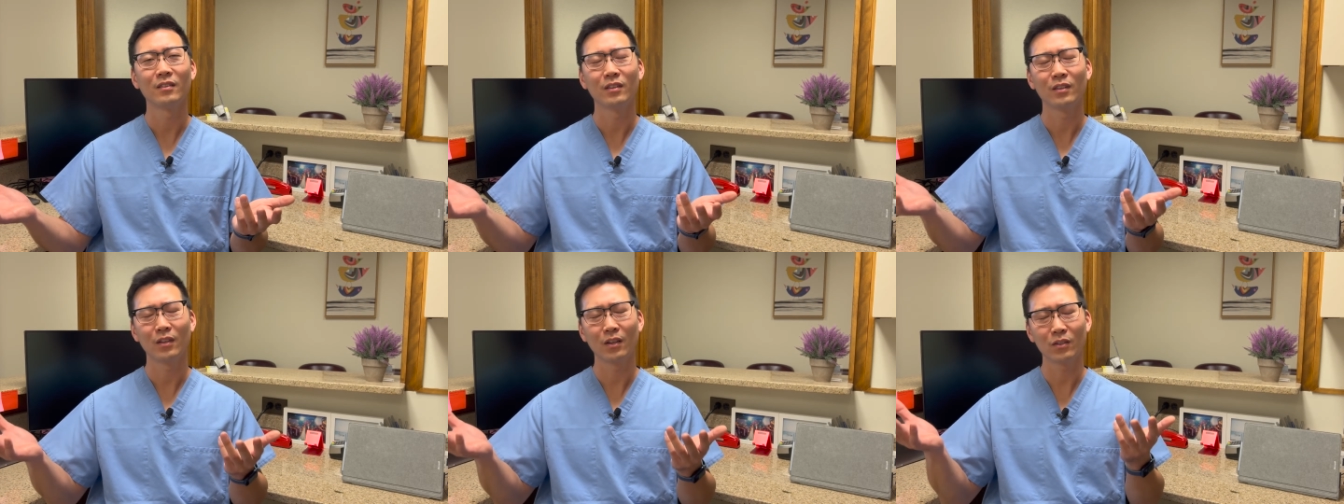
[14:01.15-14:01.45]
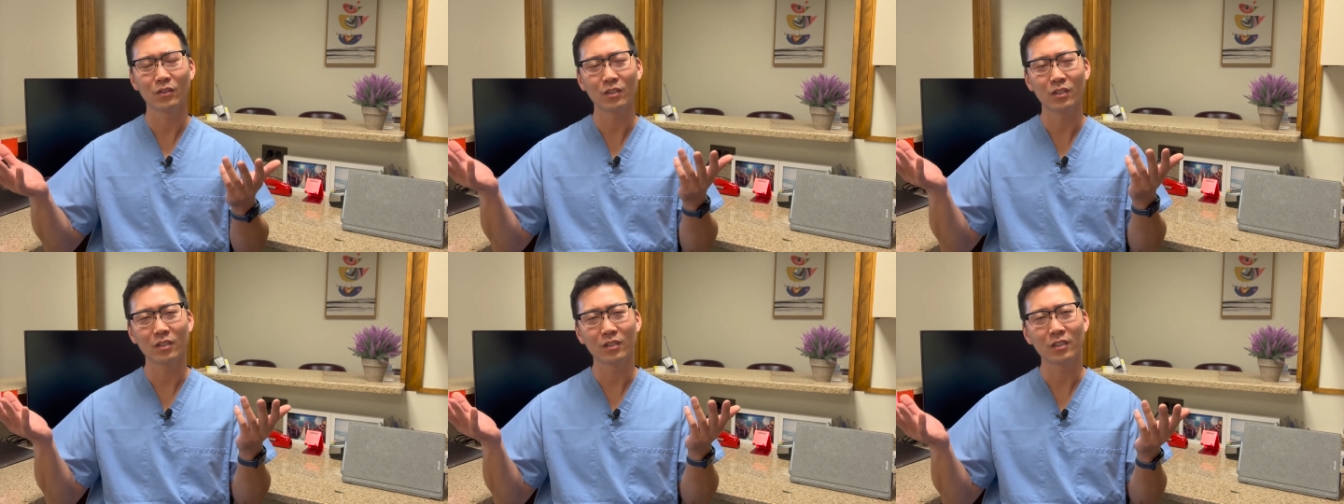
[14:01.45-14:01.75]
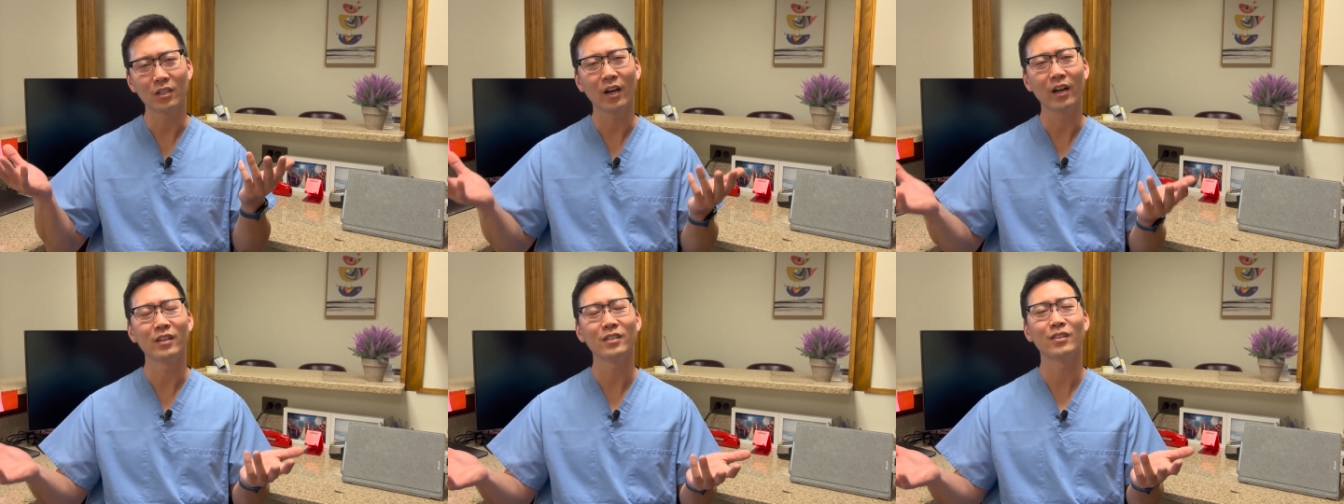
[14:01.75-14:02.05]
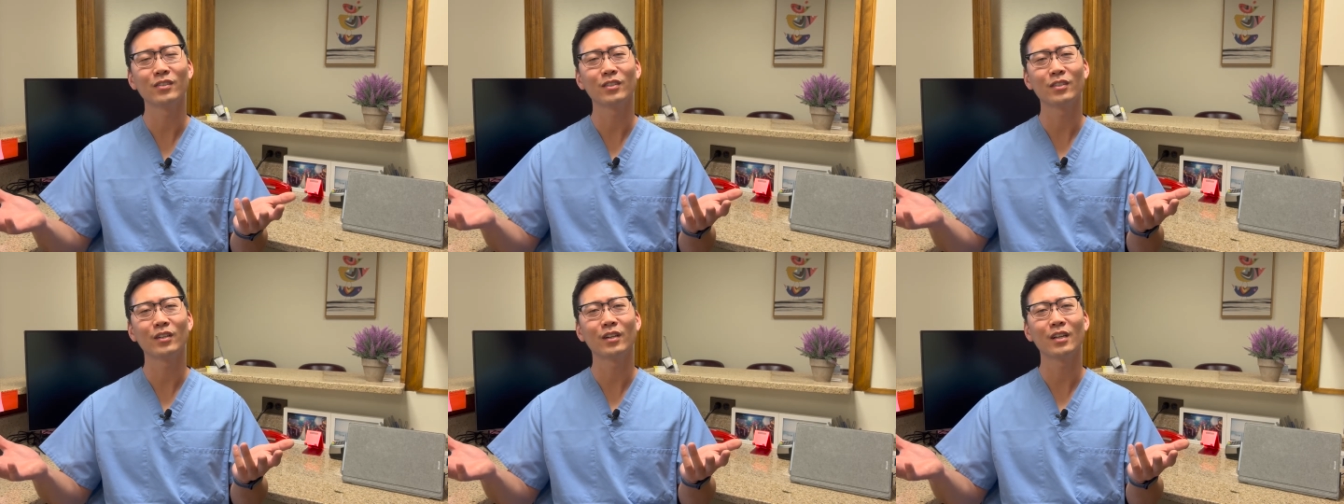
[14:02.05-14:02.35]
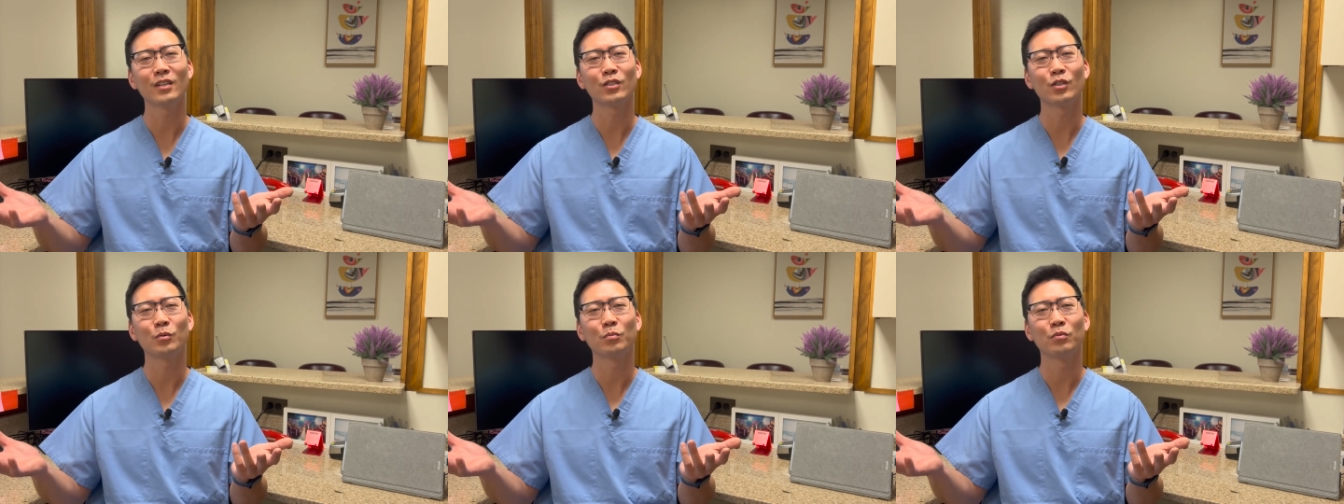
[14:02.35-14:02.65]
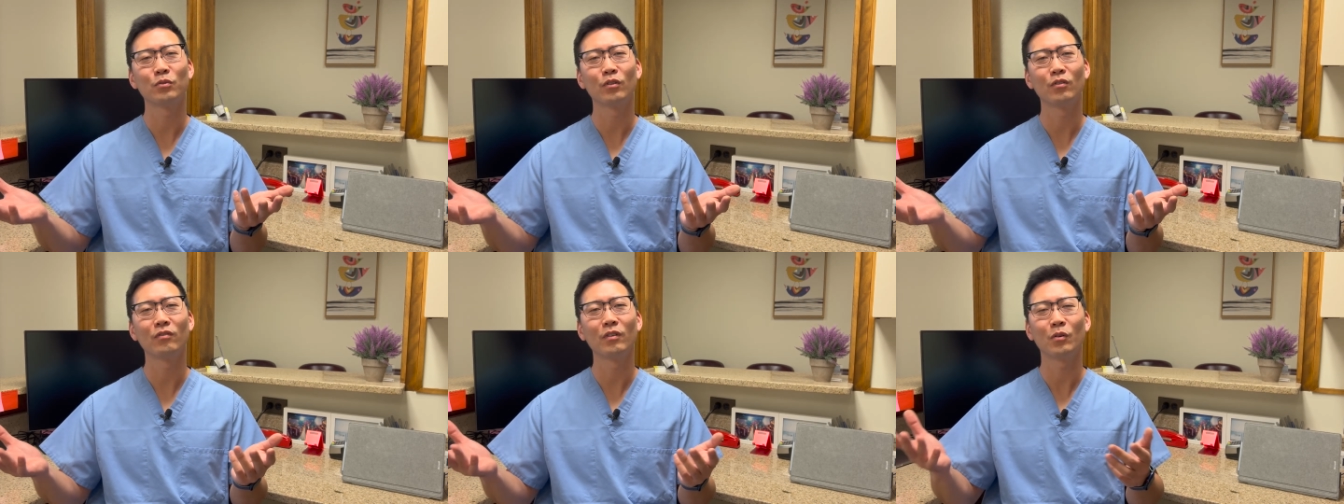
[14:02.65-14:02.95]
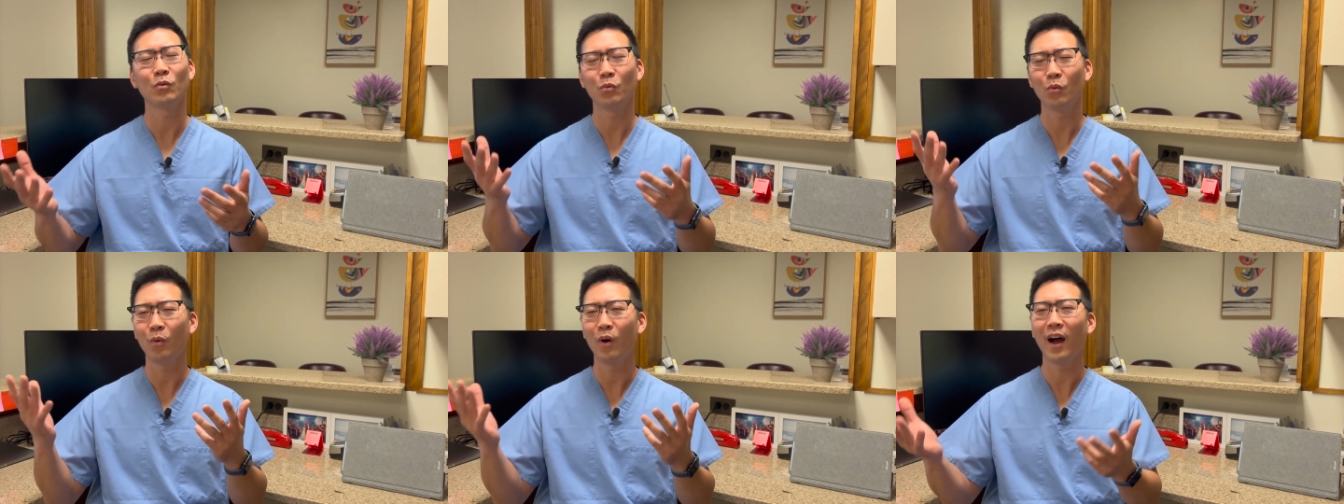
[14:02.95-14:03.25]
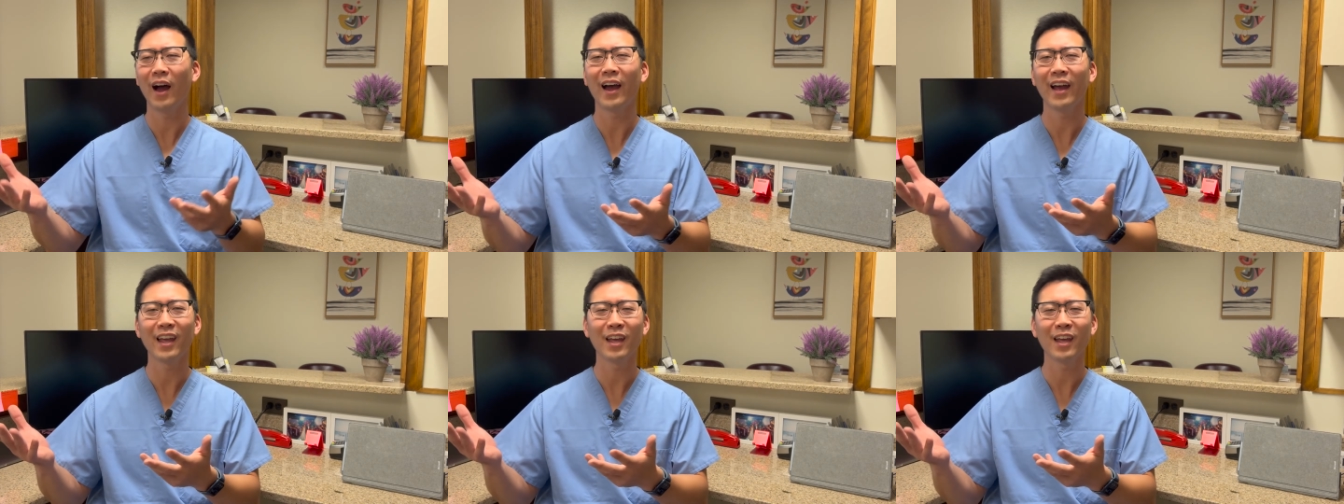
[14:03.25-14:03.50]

There's tons of studies to prove it. Why